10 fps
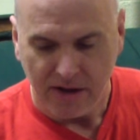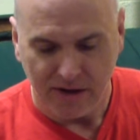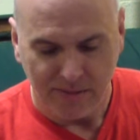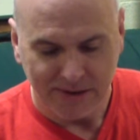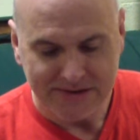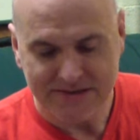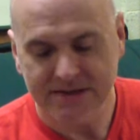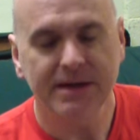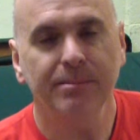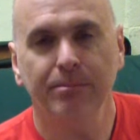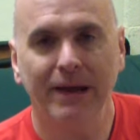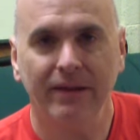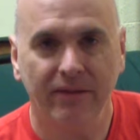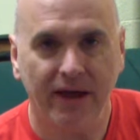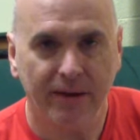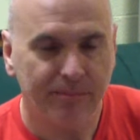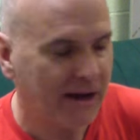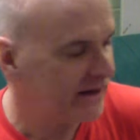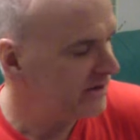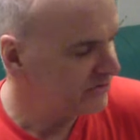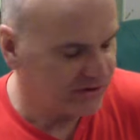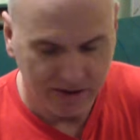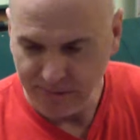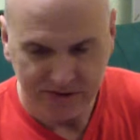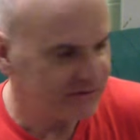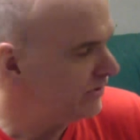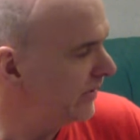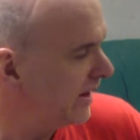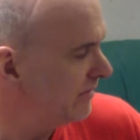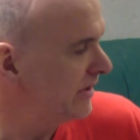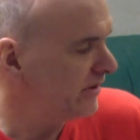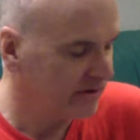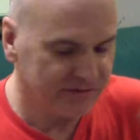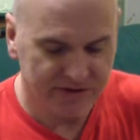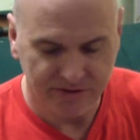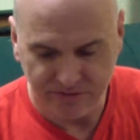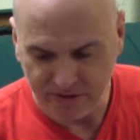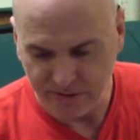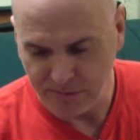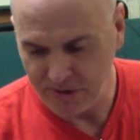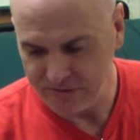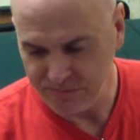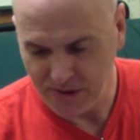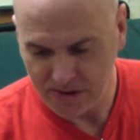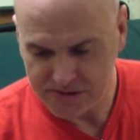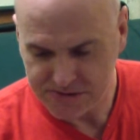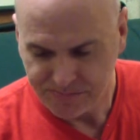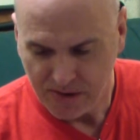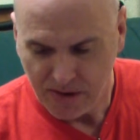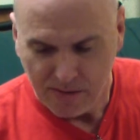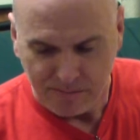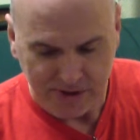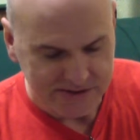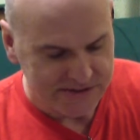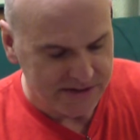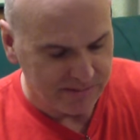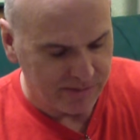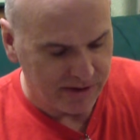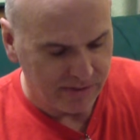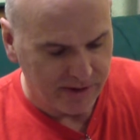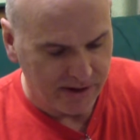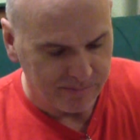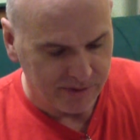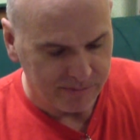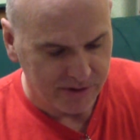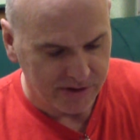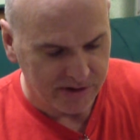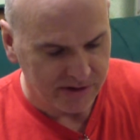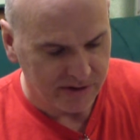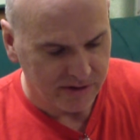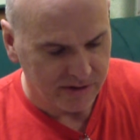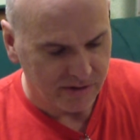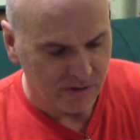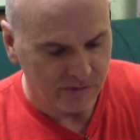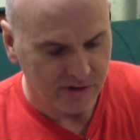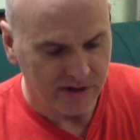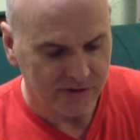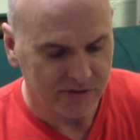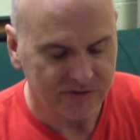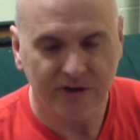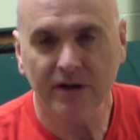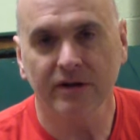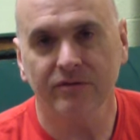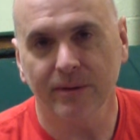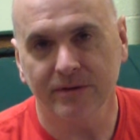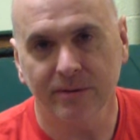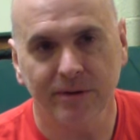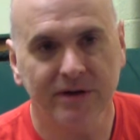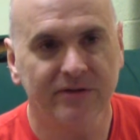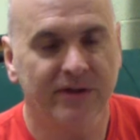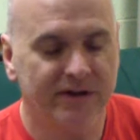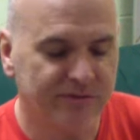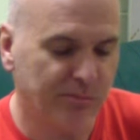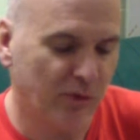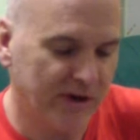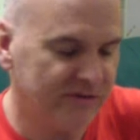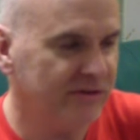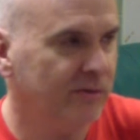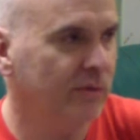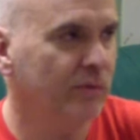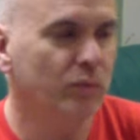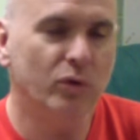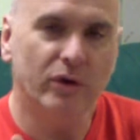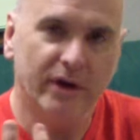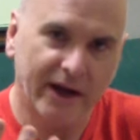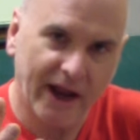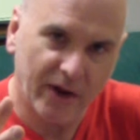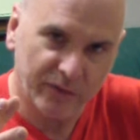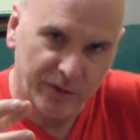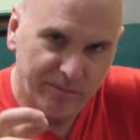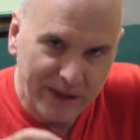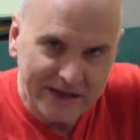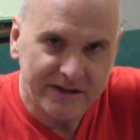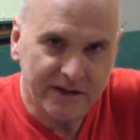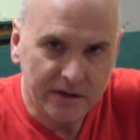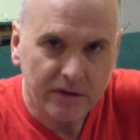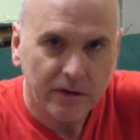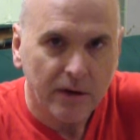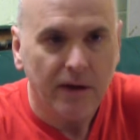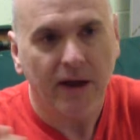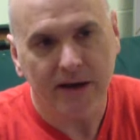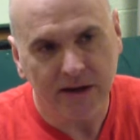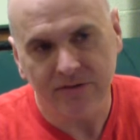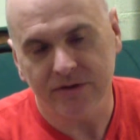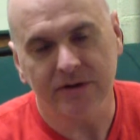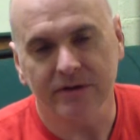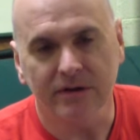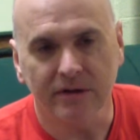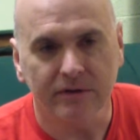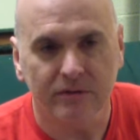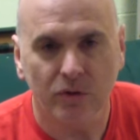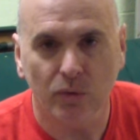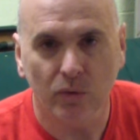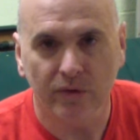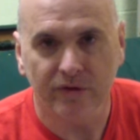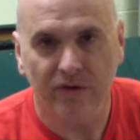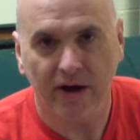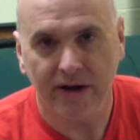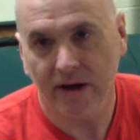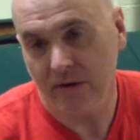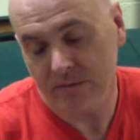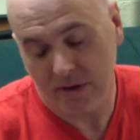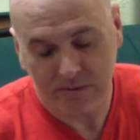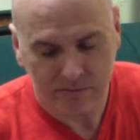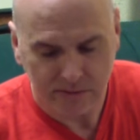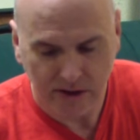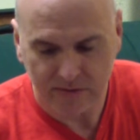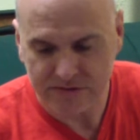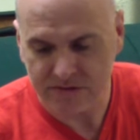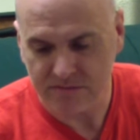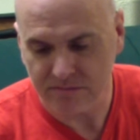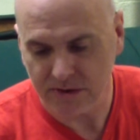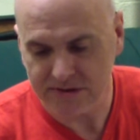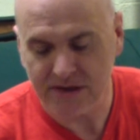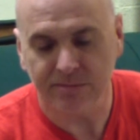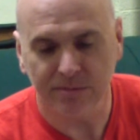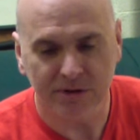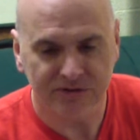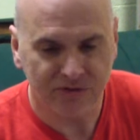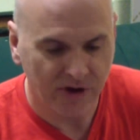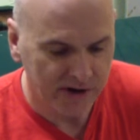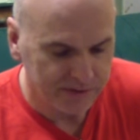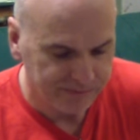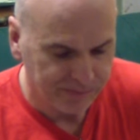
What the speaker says: I steam bent that back into shape. I just don't have it here because it didn't fit in the parts box. But I steam bent that by putting it in over an electric skillet for about 10 minutes, and then I just braced it with wood and counter bent it and left it until it cooled and dried out, and now it's acceptably straight.